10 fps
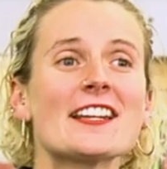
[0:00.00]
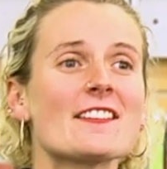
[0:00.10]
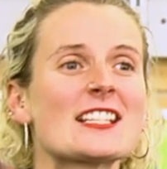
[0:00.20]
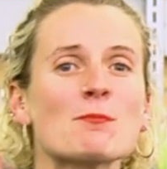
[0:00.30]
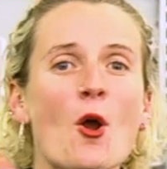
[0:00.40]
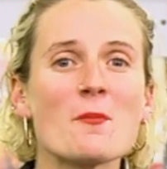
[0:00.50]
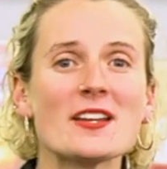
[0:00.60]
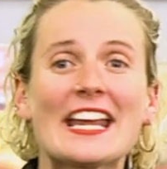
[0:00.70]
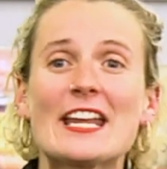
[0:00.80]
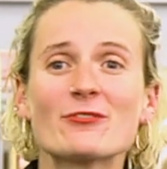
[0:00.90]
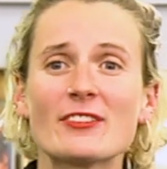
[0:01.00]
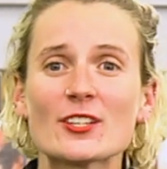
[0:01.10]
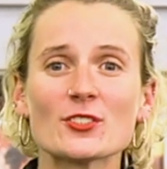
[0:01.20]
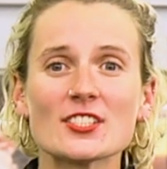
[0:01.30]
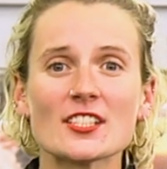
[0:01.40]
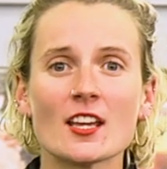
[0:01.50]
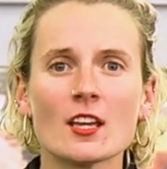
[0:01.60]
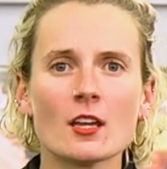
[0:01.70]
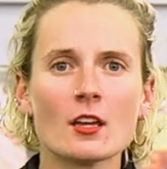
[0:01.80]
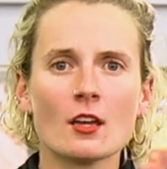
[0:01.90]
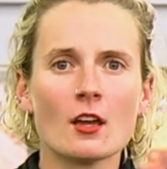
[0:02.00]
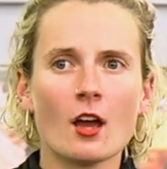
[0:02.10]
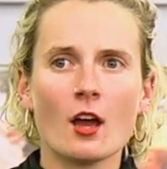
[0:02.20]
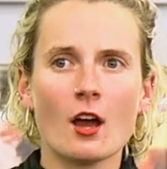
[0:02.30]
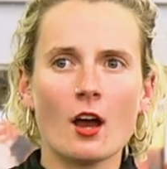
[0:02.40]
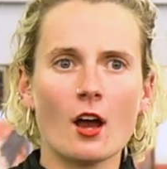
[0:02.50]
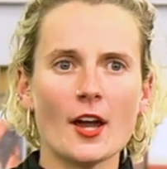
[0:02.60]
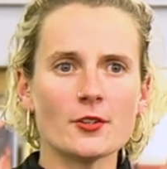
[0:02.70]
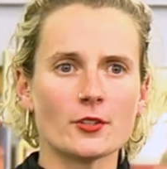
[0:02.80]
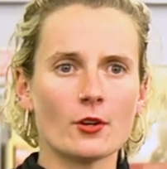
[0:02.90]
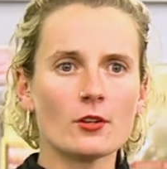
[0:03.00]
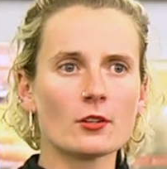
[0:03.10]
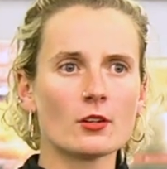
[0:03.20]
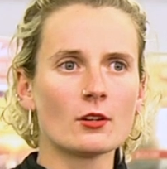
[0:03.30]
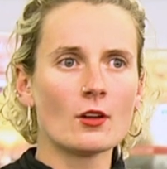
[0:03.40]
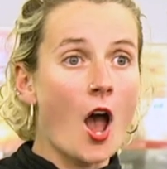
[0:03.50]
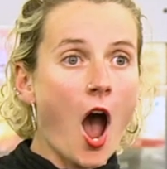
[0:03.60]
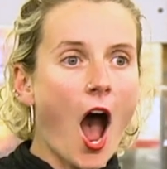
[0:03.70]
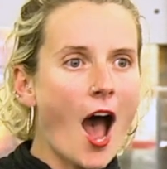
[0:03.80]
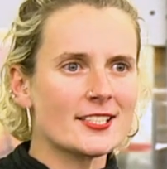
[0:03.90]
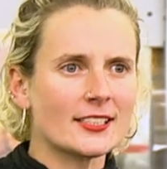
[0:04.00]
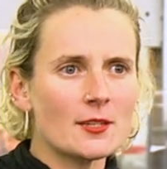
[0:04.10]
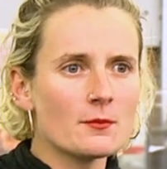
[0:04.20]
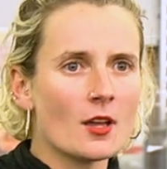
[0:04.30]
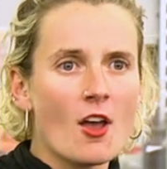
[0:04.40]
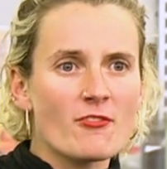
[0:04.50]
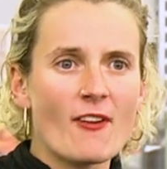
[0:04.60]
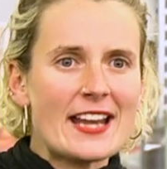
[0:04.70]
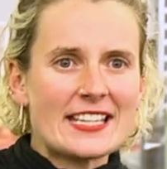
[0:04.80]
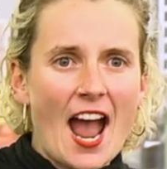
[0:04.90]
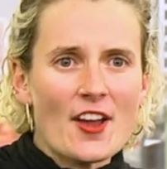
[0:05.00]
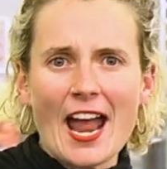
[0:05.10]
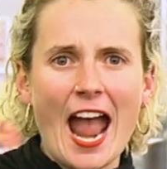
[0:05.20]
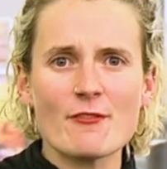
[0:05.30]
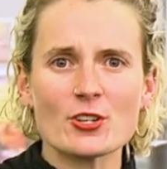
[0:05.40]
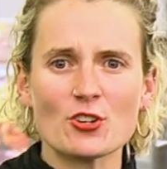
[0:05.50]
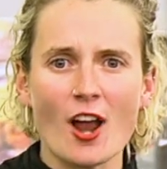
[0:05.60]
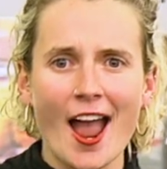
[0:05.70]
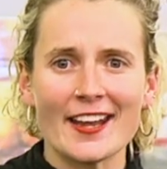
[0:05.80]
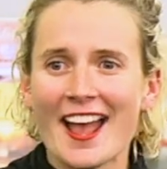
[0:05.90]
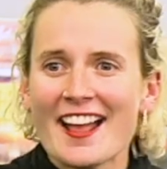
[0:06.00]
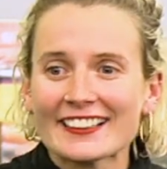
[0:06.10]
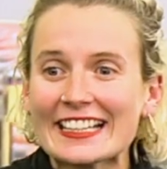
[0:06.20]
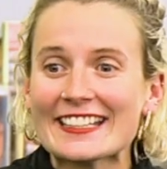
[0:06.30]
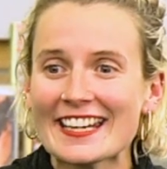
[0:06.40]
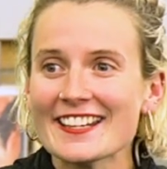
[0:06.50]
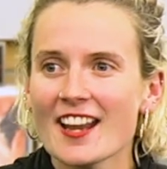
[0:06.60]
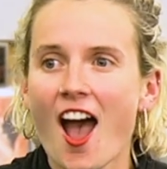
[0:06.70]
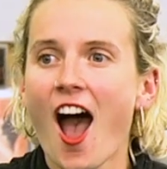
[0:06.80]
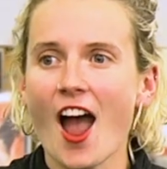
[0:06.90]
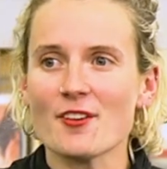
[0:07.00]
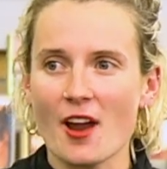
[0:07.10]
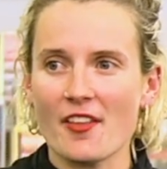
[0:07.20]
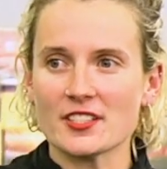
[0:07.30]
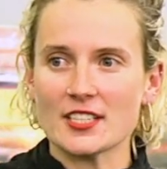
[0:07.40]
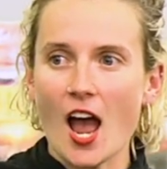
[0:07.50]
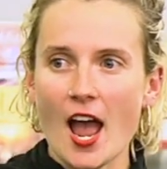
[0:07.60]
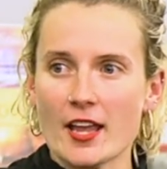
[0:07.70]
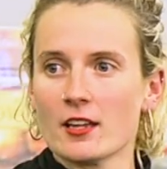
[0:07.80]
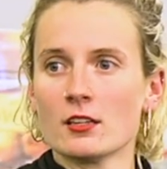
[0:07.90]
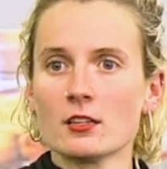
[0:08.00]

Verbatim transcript: And in this moment, he feels, I don't know. Ask him, find out, I haven't tried. Lean in, I'd rather die.